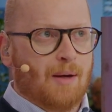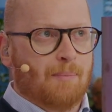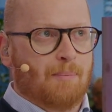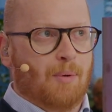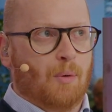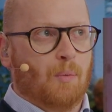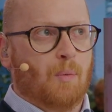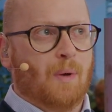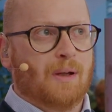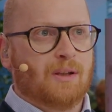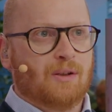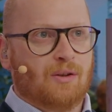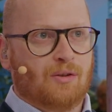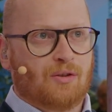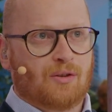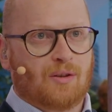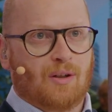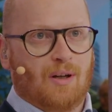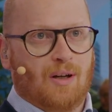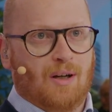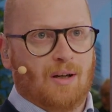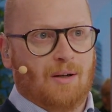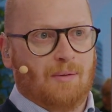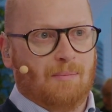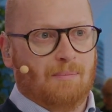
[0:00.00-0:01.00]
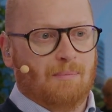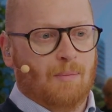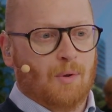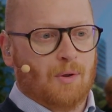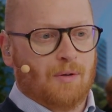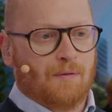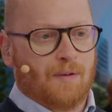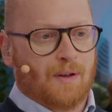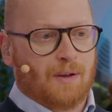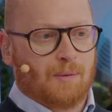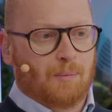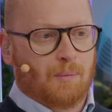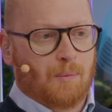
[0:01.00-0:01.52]
But when you start
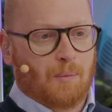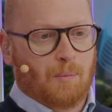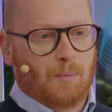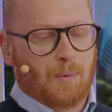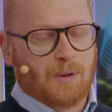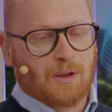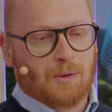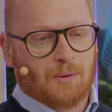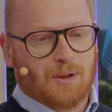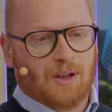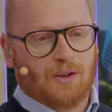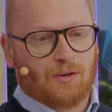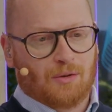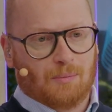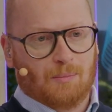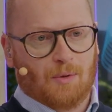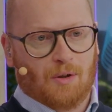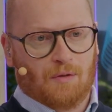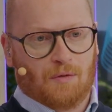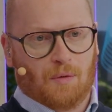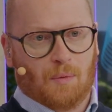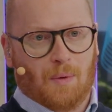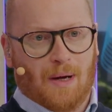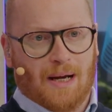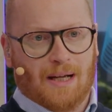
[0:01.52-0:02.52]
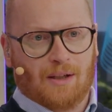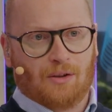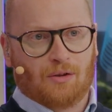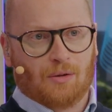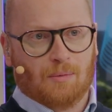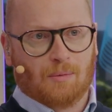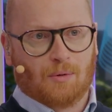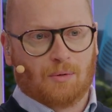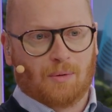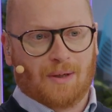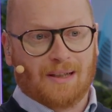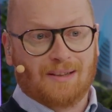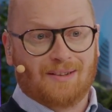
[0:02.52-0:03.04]
moving, when you need to move away into
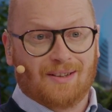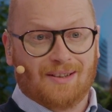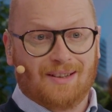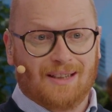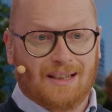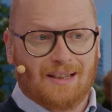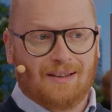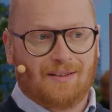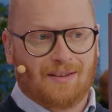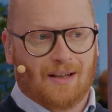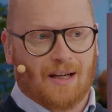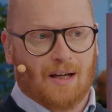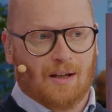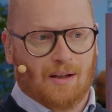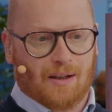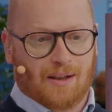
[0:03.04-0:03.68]
greater detail